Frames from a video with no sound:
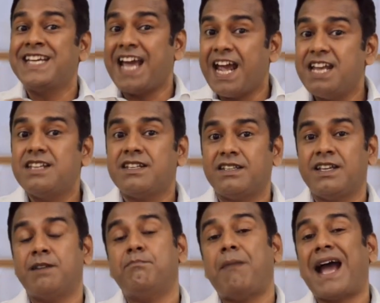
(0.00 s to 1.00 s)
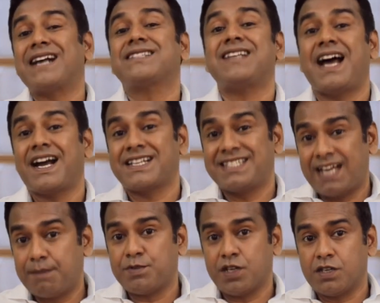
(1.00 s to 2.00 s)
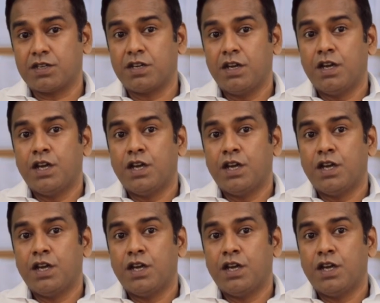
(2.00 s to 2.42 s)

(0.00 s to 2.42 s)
gained their max acceptance